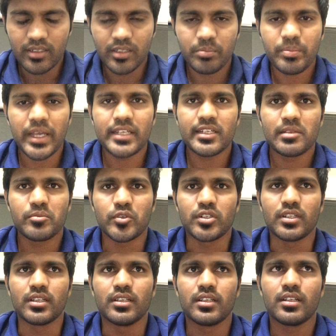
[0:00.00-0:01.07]
spiral
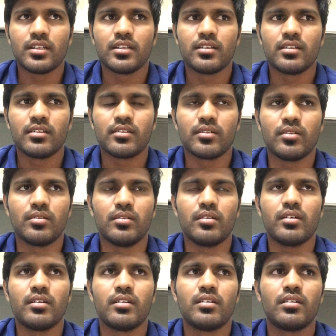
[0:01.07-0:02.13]
model.
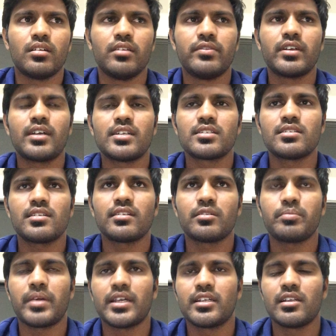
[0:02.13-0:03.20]
So if you consider a
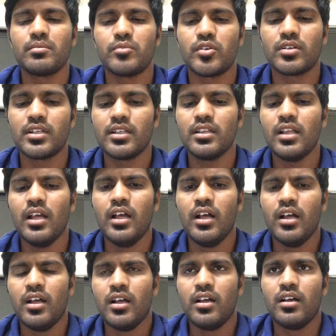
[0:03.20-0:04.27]
spiral model,
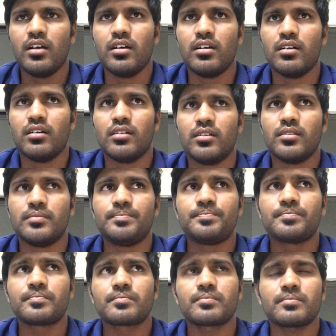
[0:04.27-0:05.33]
uh,
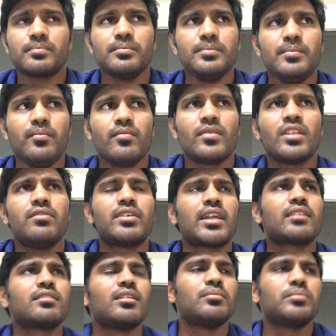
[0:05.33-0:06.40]
for
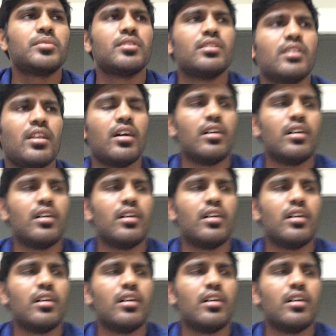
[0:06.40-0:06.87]
example,